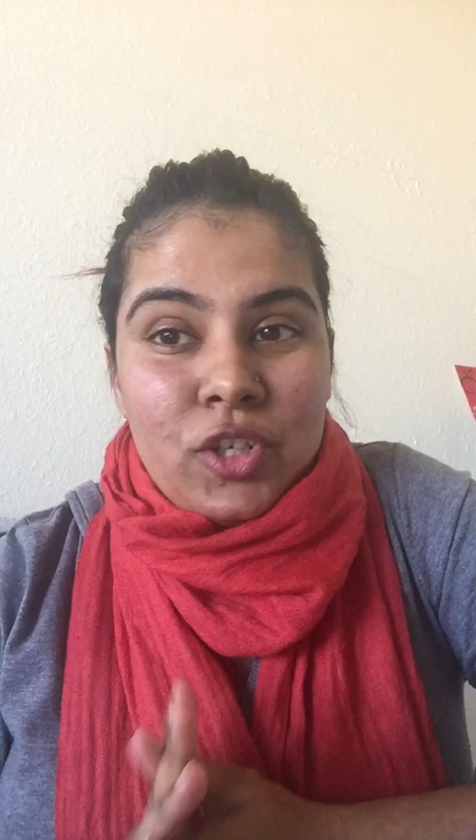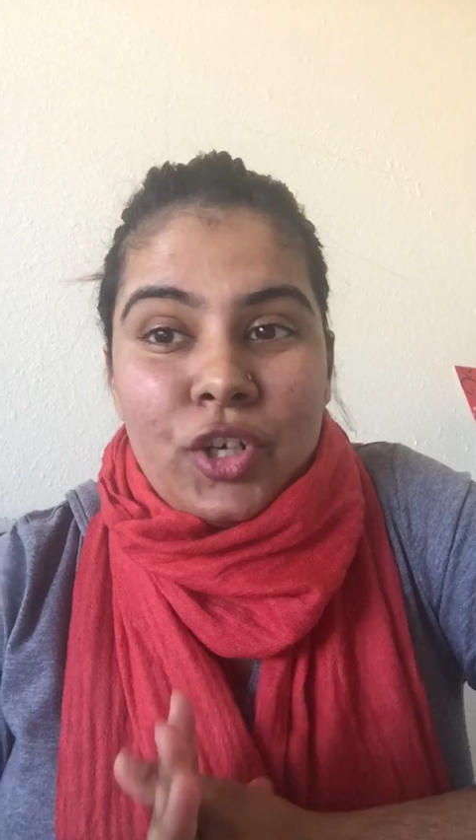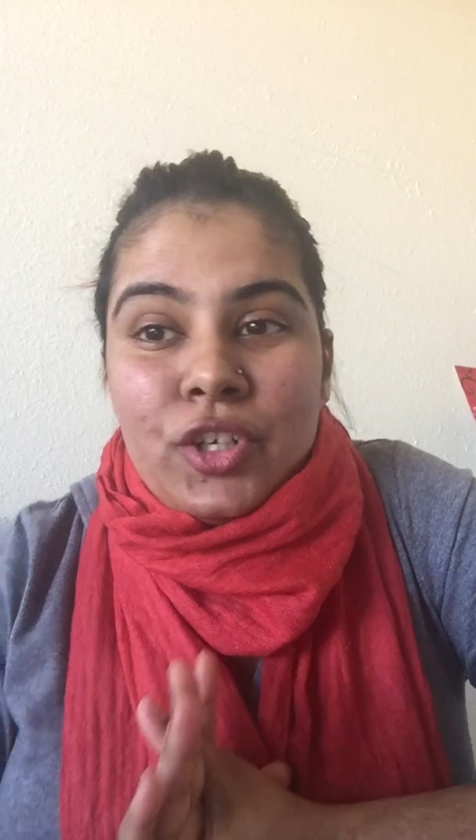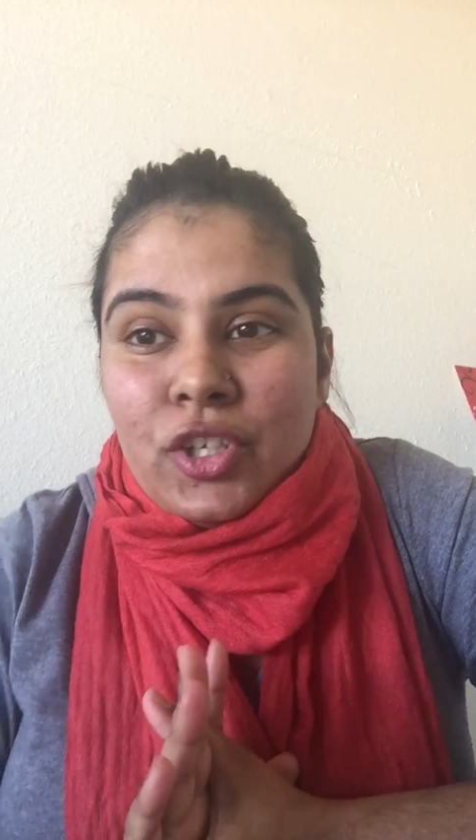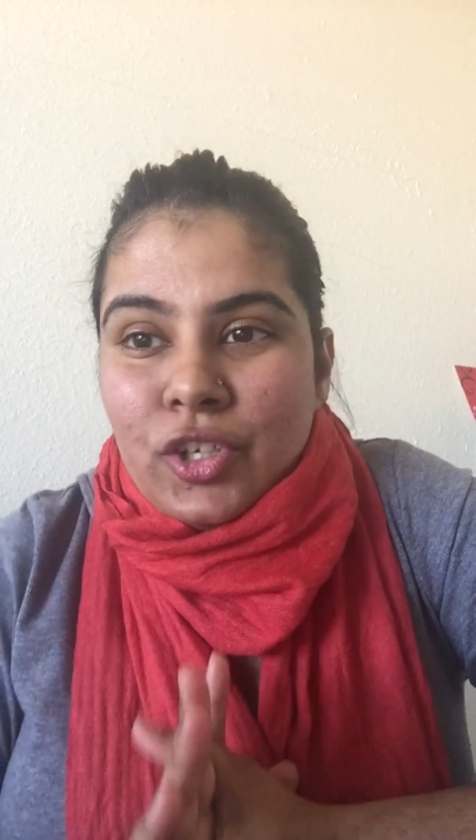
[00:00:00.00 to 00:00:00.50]

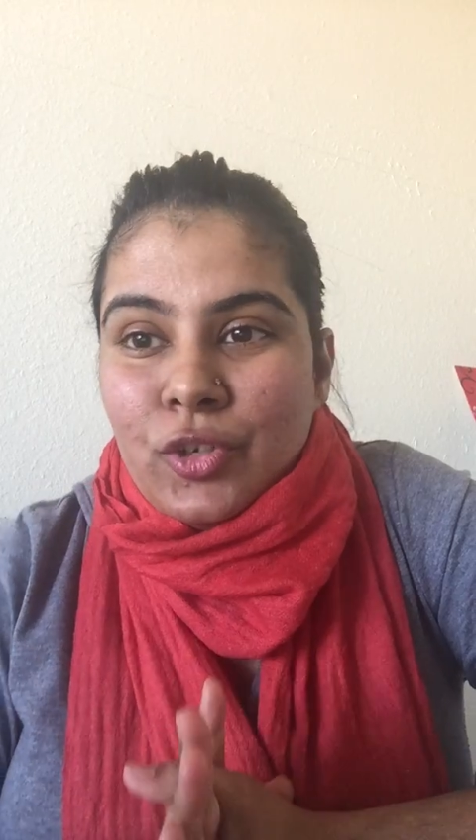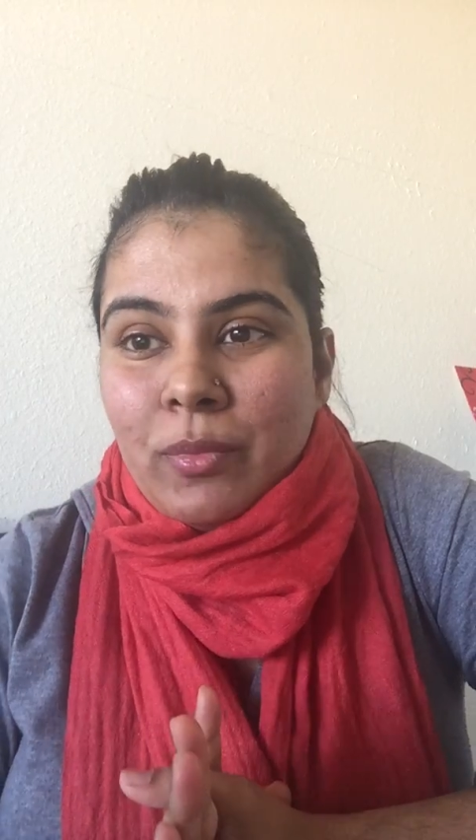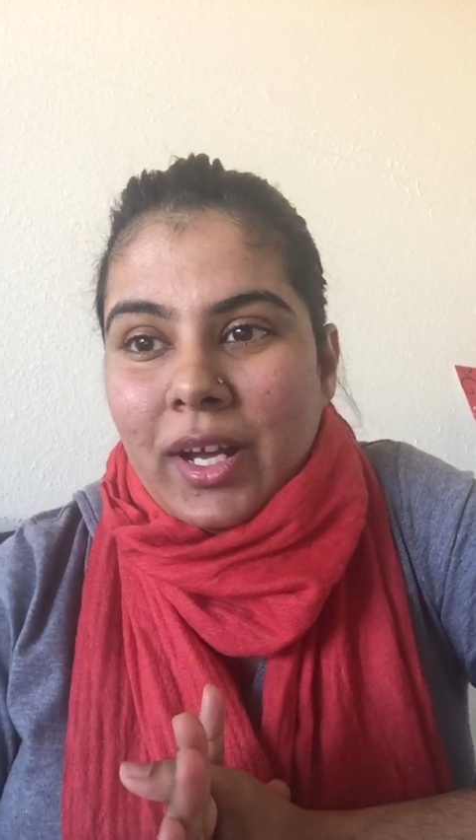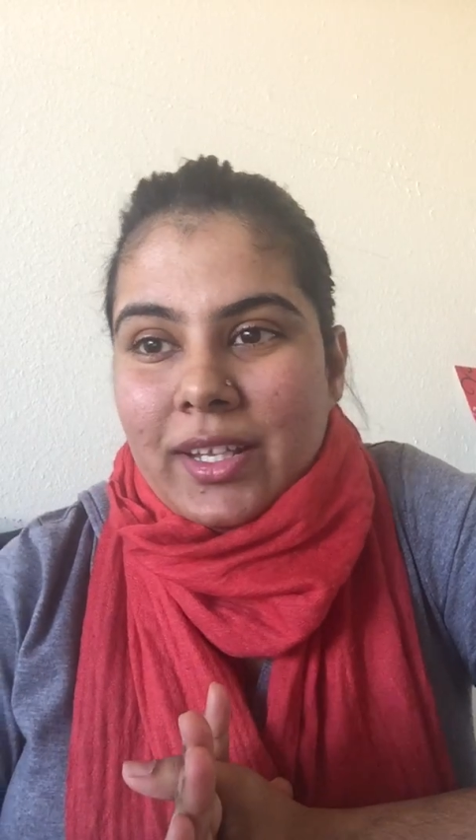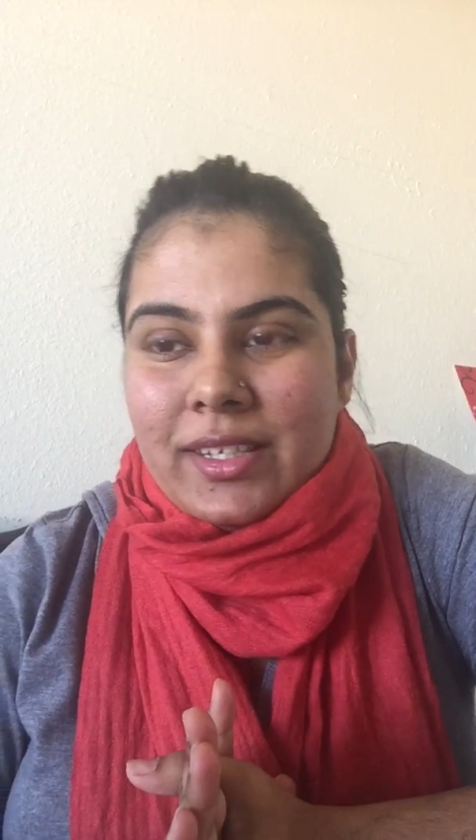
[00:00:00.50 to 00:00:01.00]
turn 2
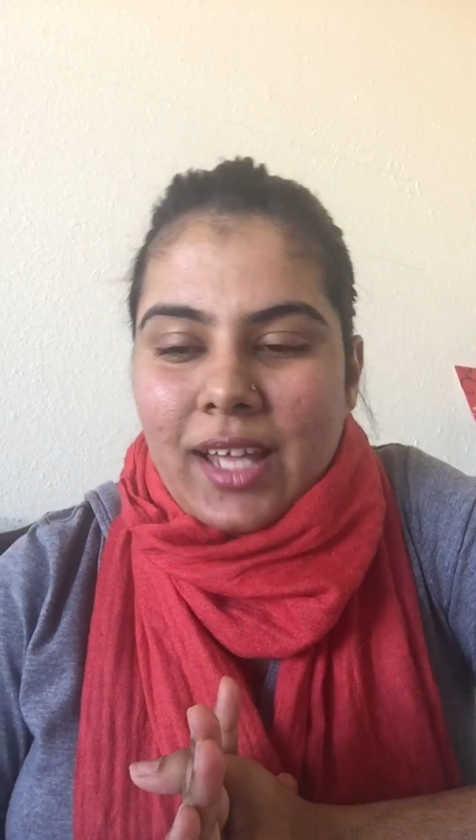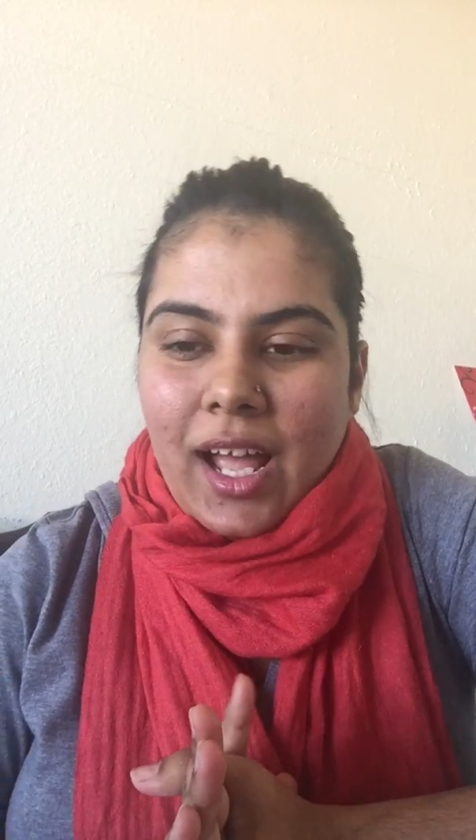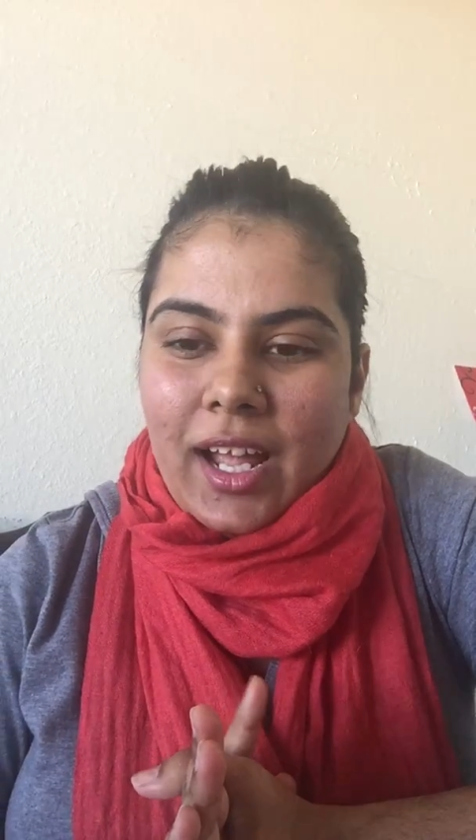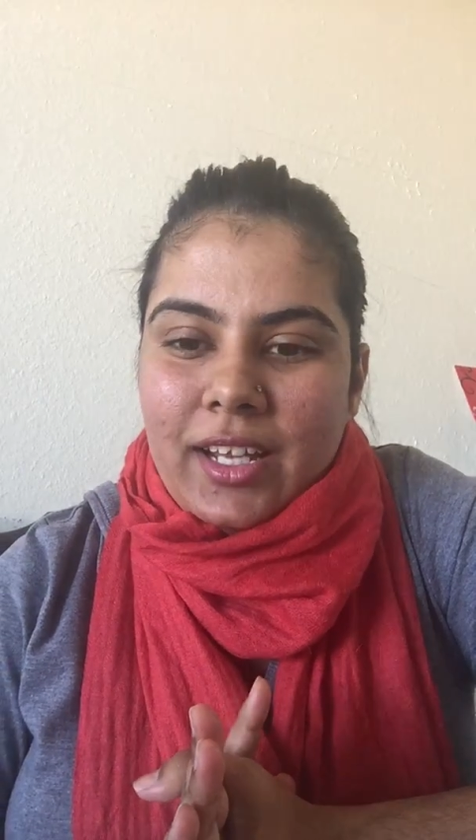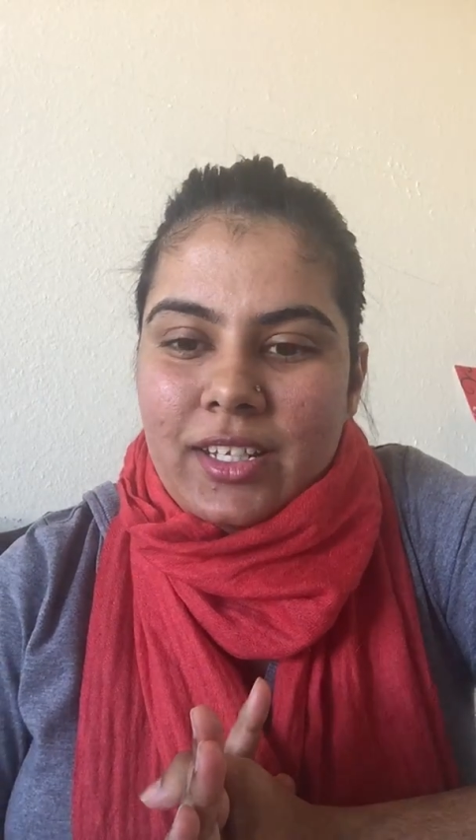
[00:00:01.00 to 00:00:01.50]
months, I